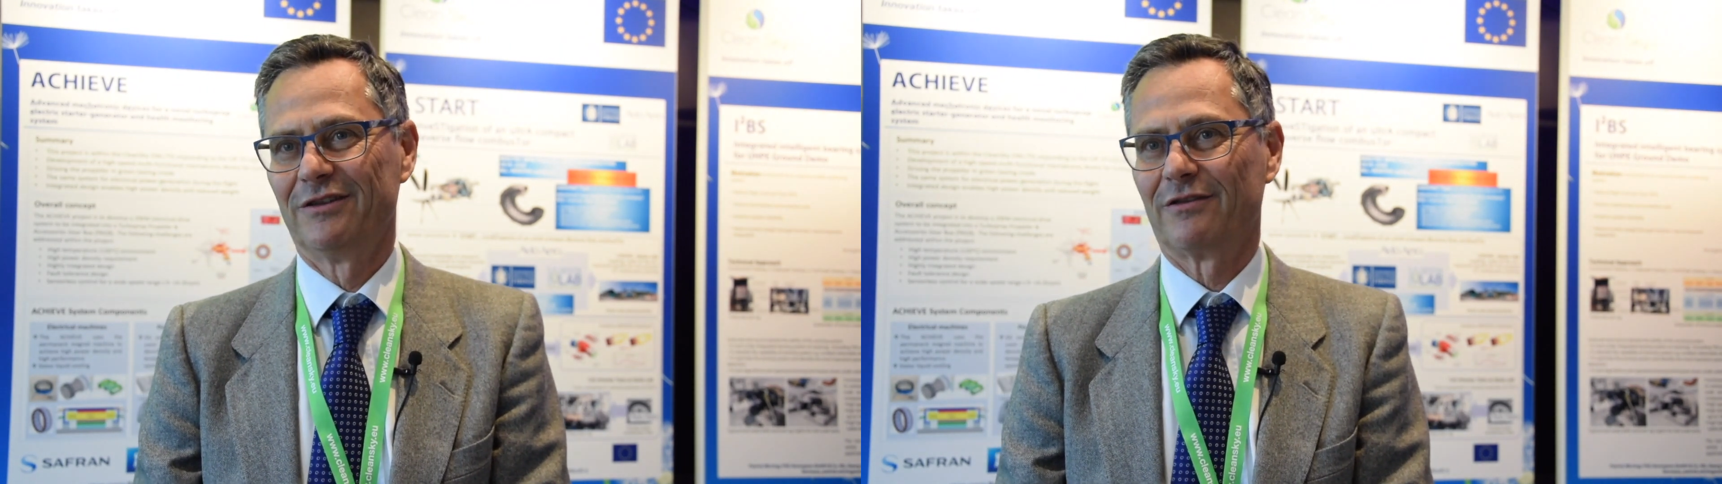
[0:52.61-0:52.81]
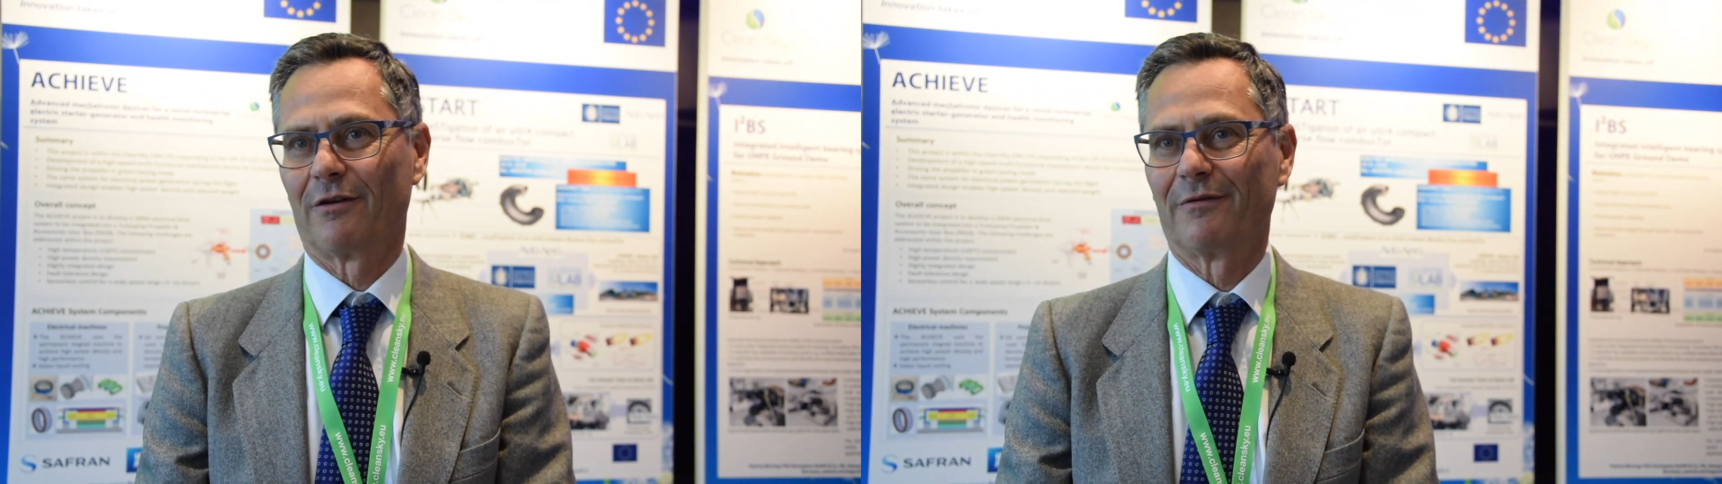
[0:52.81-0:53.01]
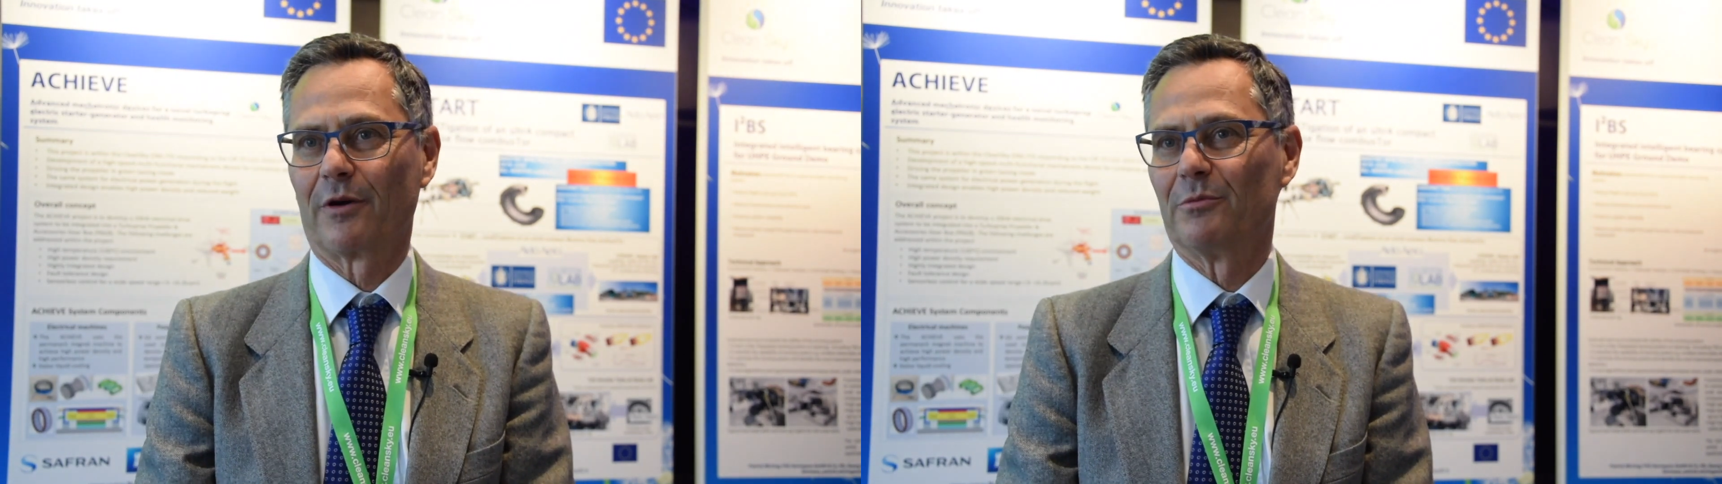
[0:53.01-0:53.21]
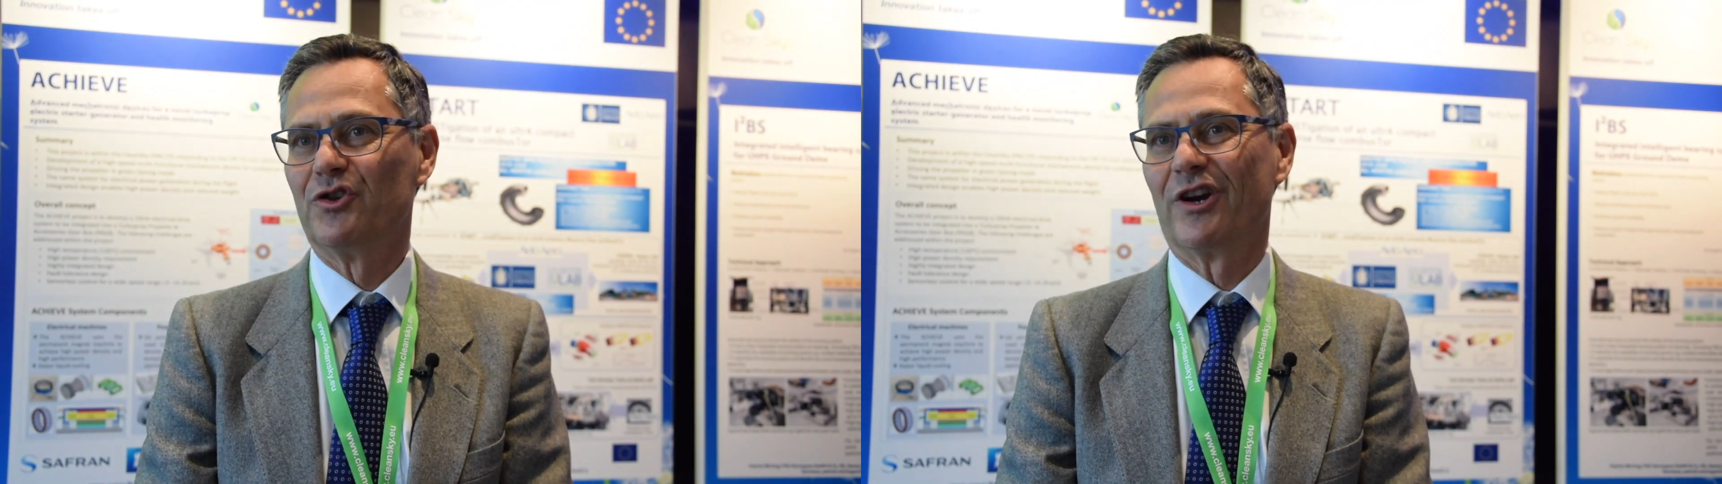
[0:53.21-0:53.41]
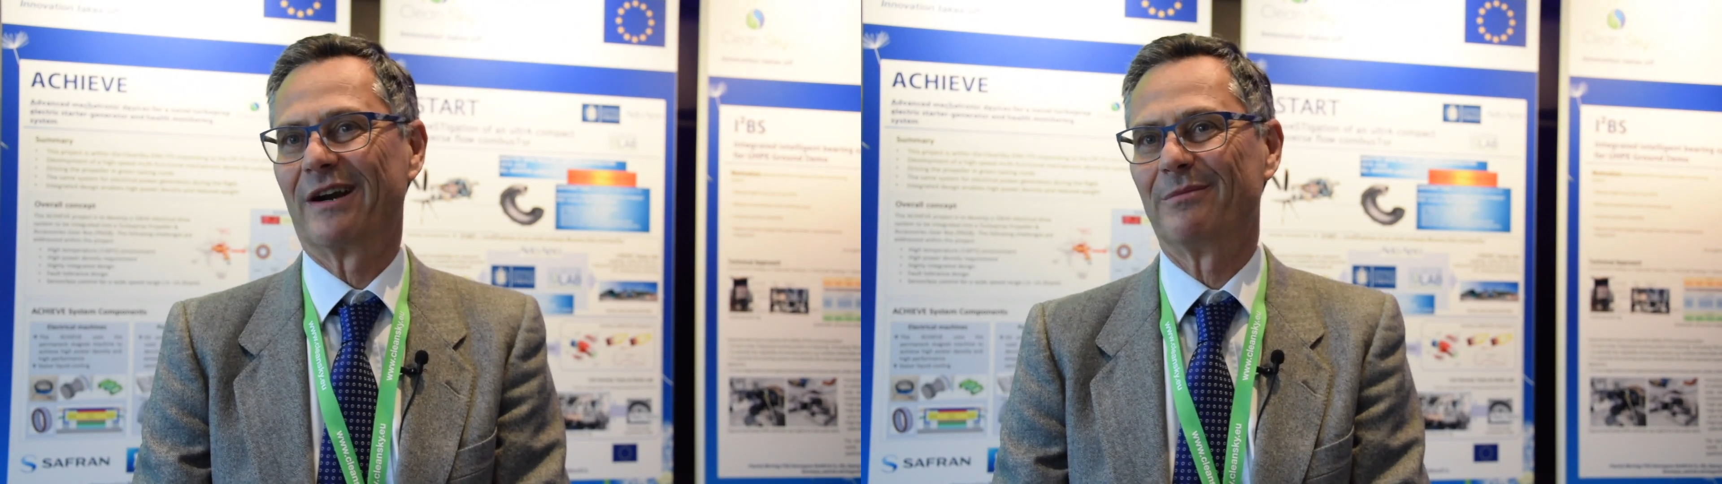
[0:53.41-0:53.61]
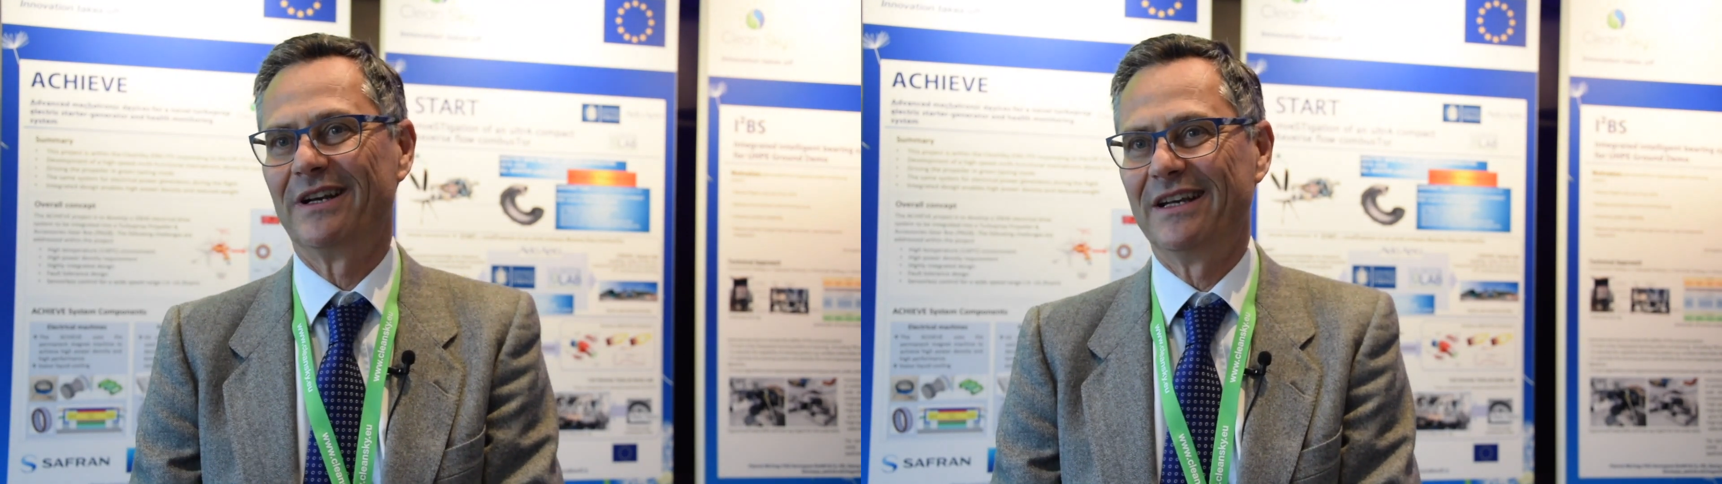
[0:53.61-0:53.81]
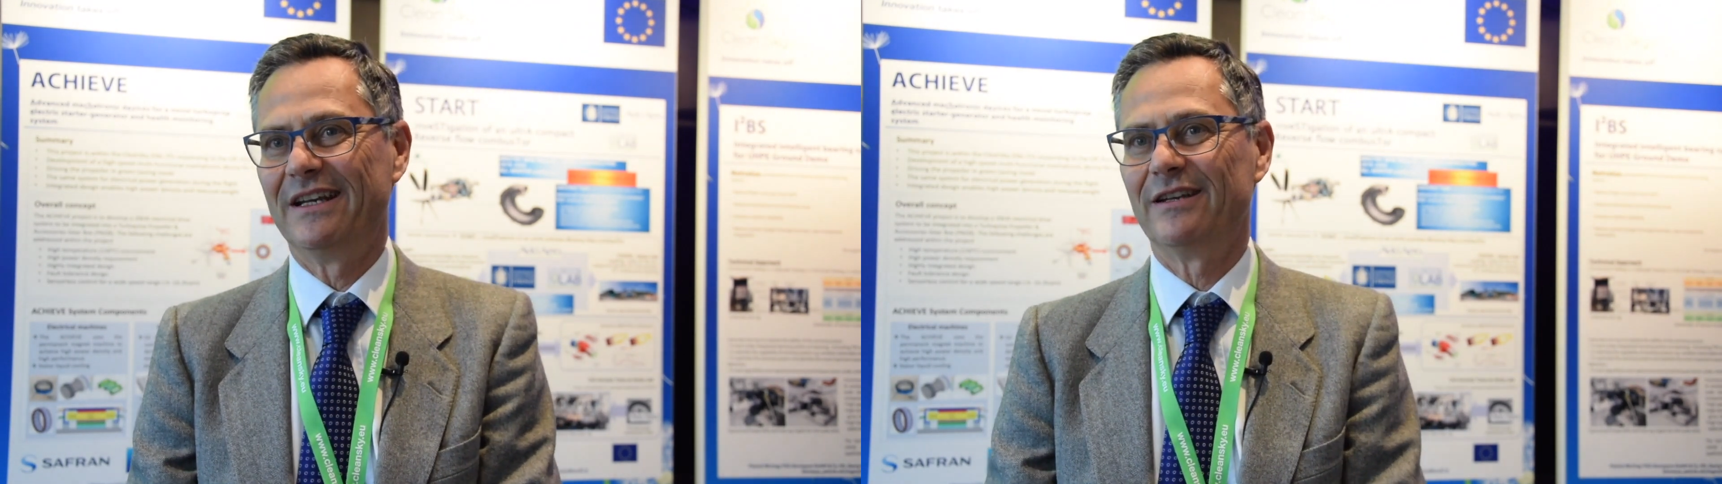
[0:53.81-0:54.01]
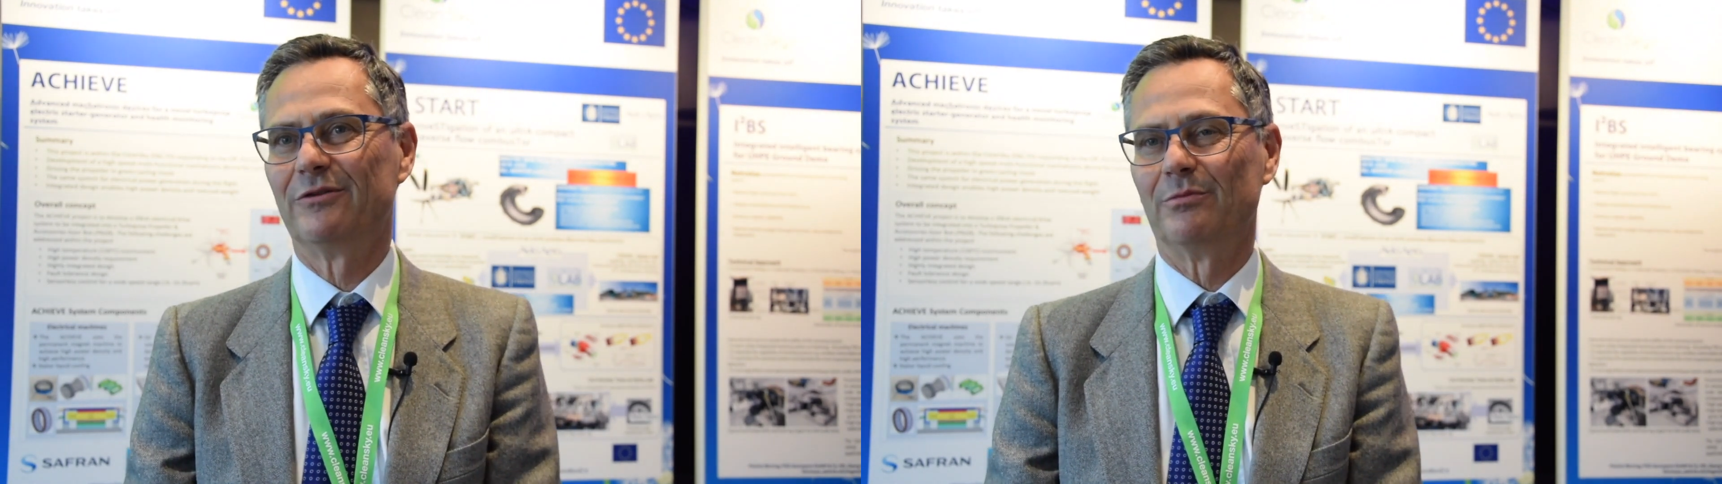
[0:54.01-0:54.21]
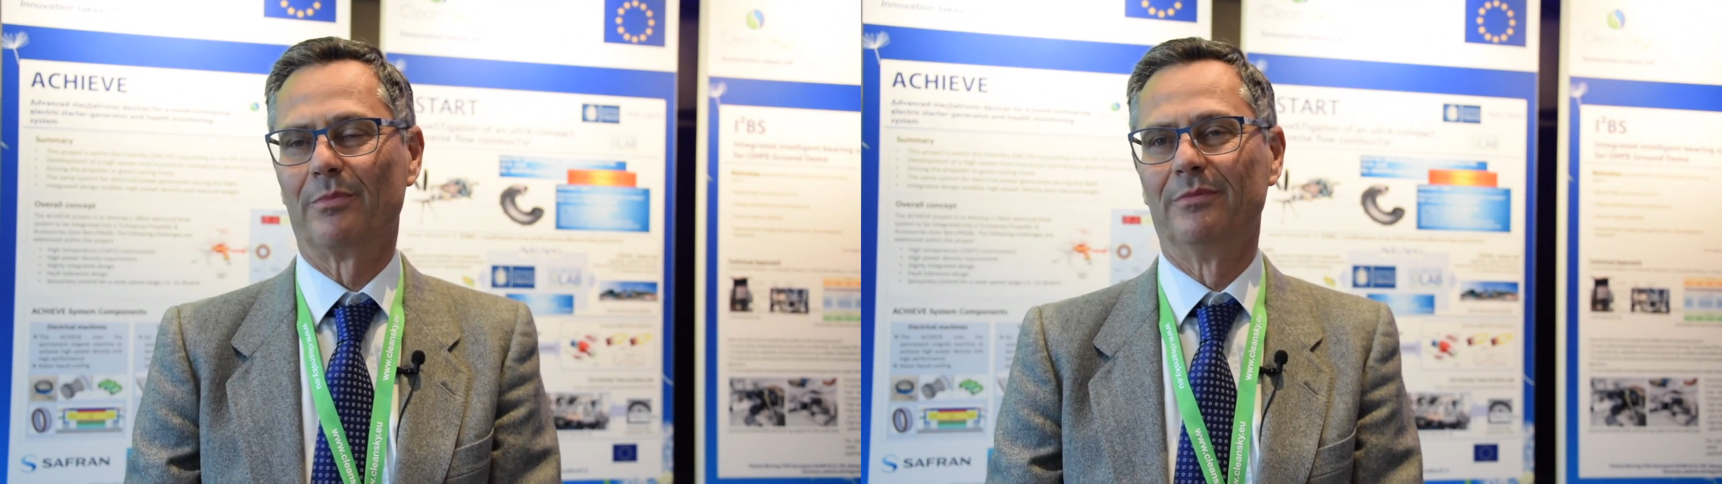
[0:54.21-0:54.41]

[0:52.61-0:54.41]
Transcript: from, from Germany to,